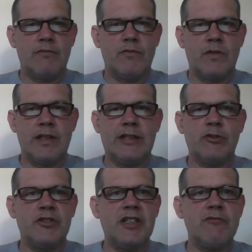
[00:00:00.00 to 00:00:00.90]

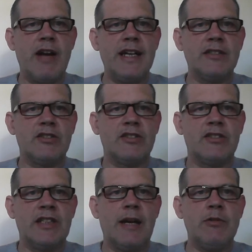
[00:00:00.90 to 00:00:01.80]
Literacy rates,
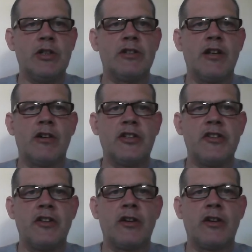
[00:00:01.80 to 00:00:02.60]
yep, you could argue that